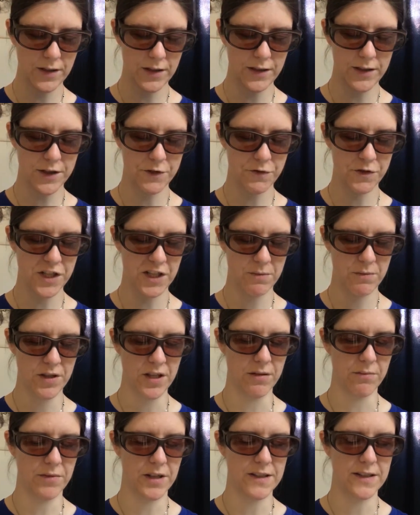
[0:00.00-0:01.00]
at least for some
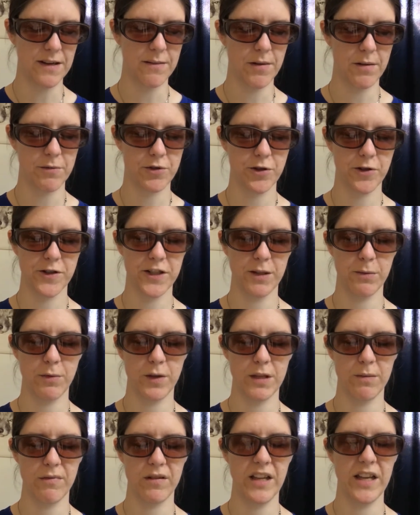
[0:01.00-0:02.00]
of them, because I'm sure some
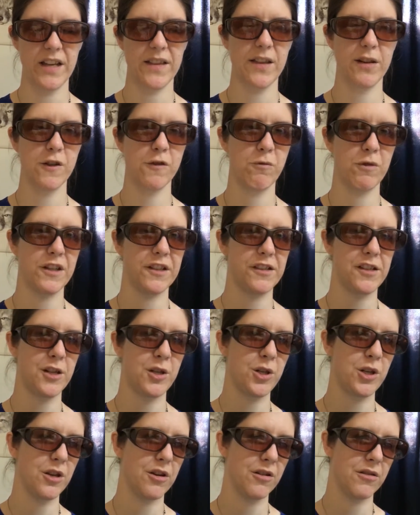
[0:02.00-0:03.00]
of them are like, there's one
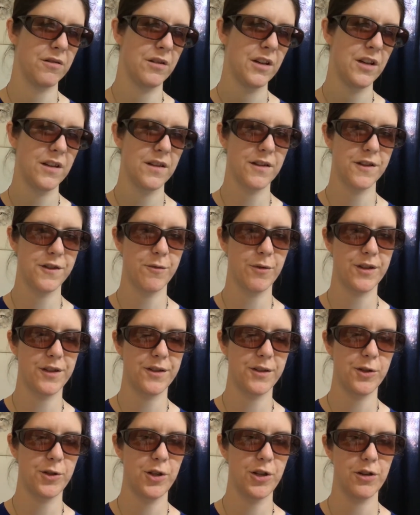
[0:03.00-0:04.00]
stitch here, there's one
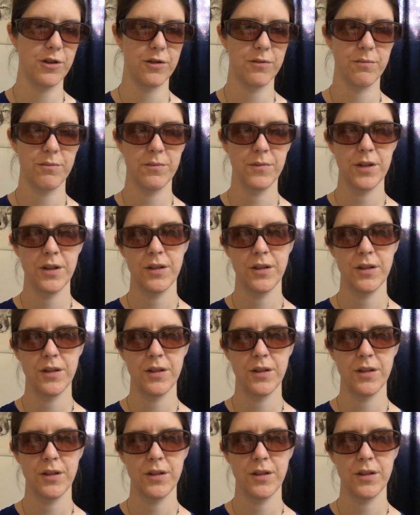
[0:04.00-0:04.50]
stitch here,